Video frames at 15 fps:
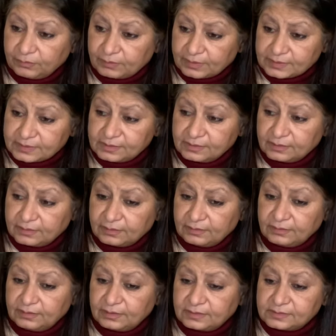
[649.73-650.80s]
you are
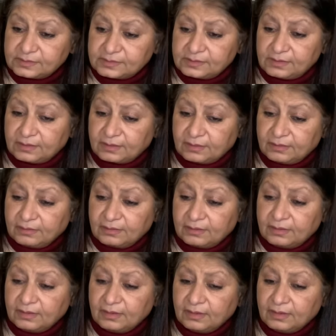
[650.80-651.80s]
single and seeking